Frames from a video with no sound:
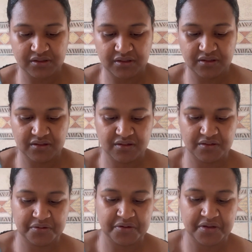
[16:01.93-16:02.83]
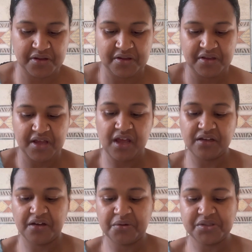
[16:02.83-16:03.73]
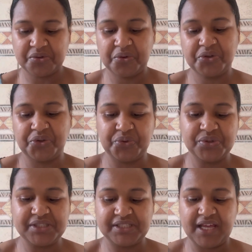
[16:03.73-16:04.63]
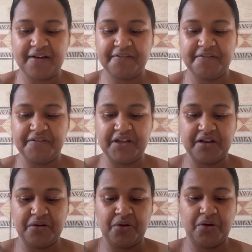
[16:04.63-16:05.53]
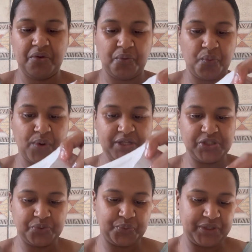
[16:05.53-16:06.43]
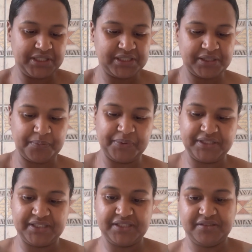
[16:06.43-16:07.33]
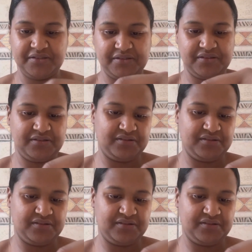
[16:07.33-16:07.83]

Nee. I know it's all the good stuff and what, but still.